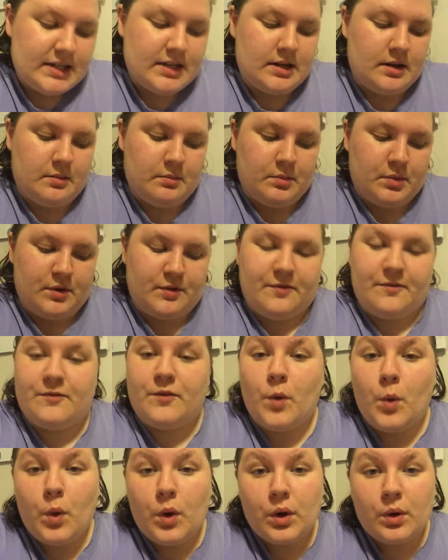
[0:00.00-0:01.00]
Number
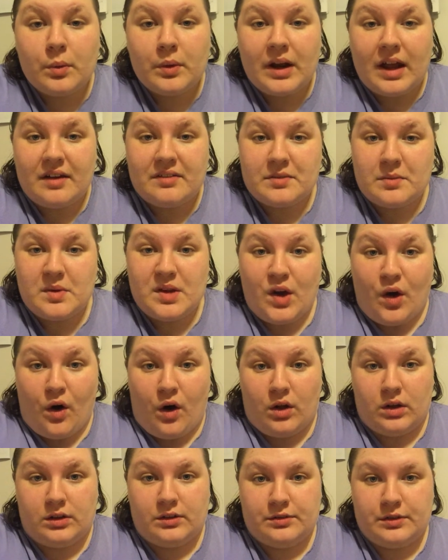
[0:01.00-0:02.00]
4 would have to be
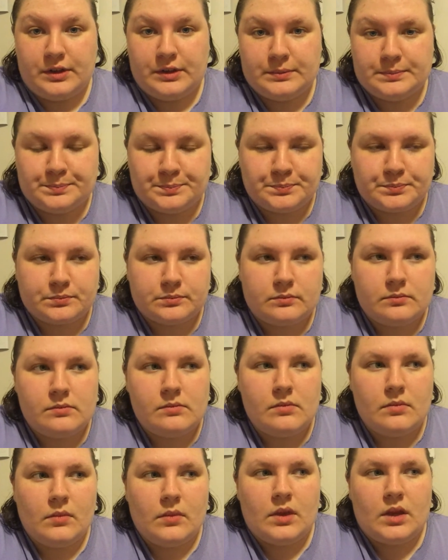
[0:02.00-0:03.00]
Oliver,
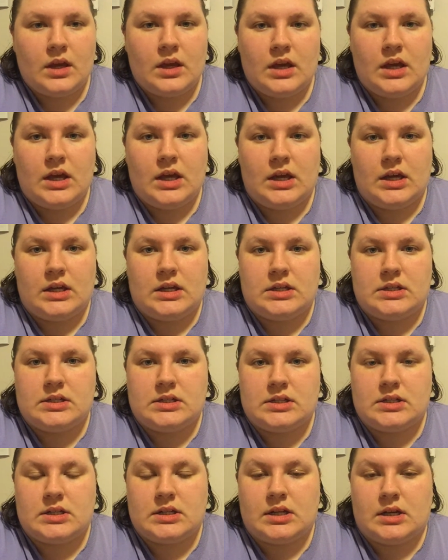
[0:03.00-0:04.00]

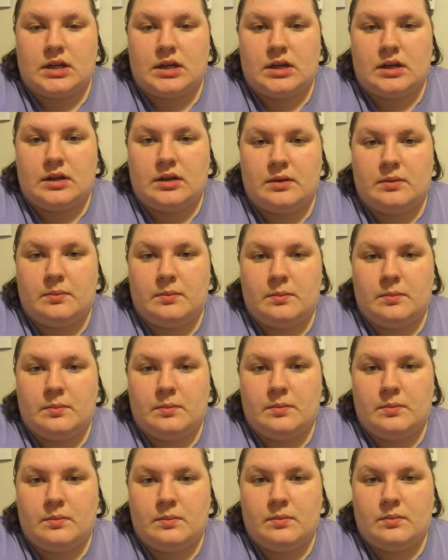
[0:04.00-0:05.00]
and
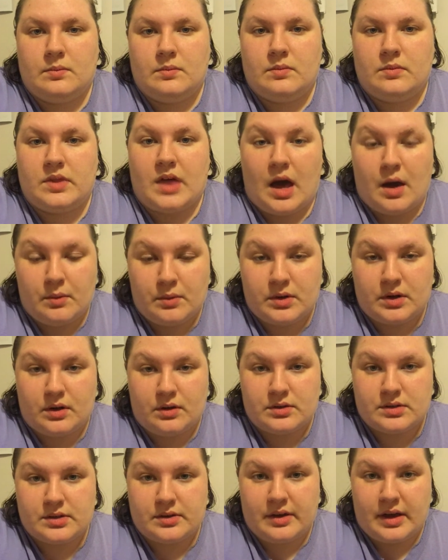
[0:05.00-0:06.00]
that one
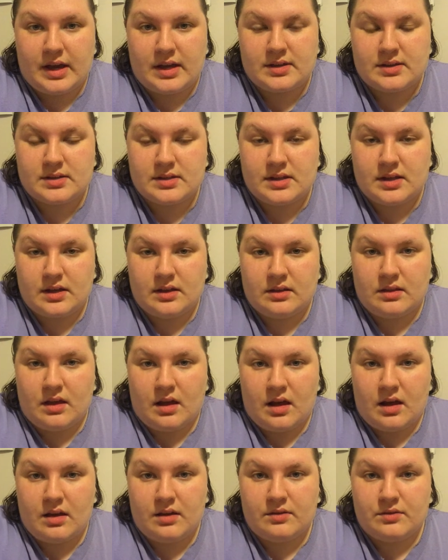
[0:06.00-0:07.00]
also has a
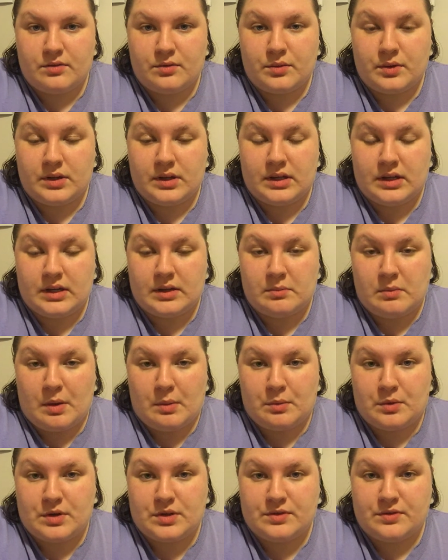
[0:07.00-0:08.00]
lot of really good
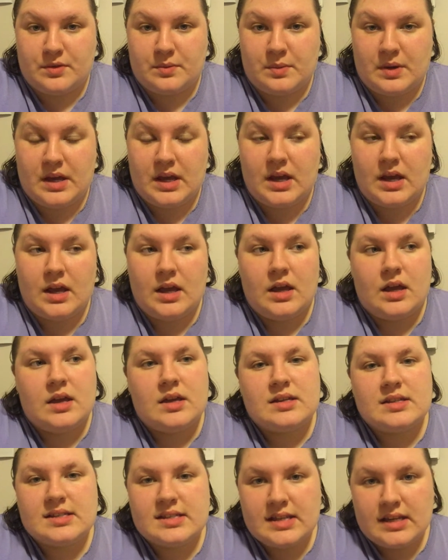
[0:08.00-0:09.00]
memories for me.
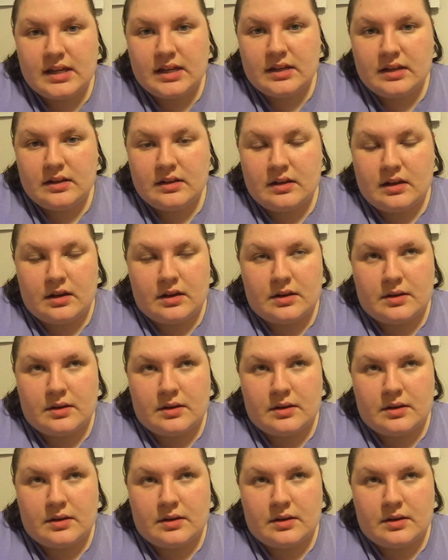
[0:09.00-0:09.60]
Sound